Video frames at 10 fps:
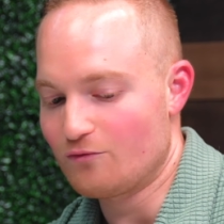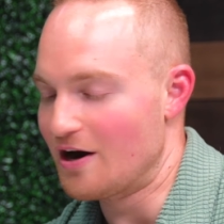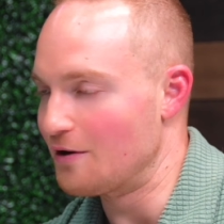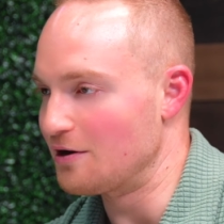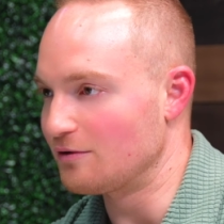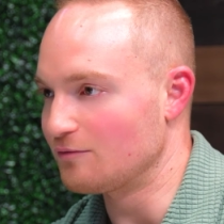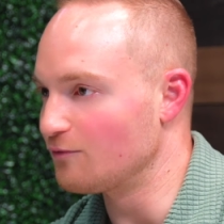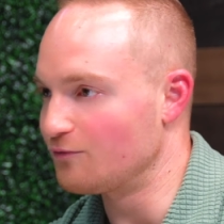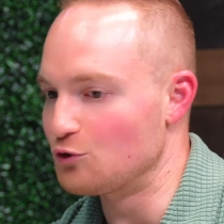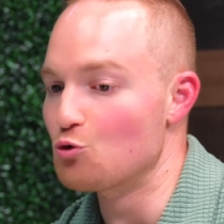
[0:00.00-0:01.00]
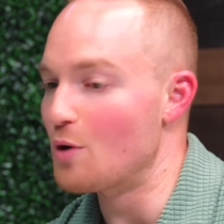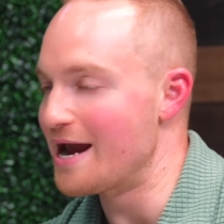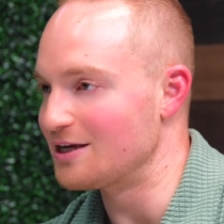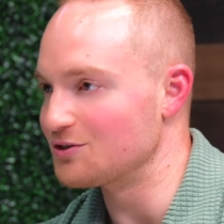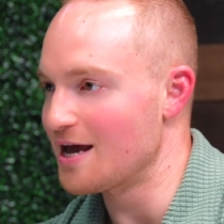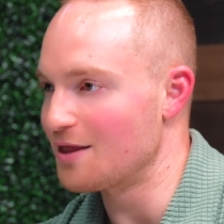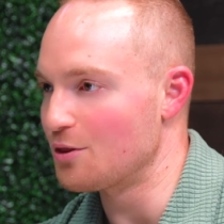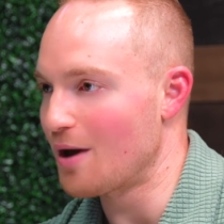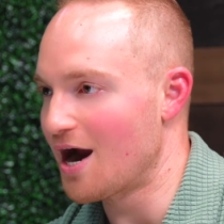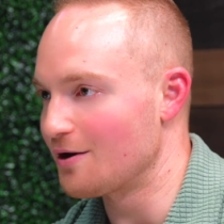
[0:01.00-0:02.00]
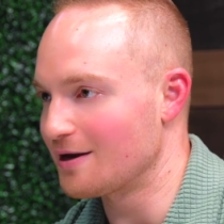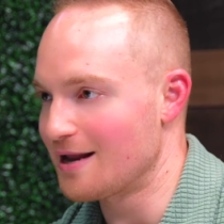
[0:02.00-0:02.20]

very few ways that the buyer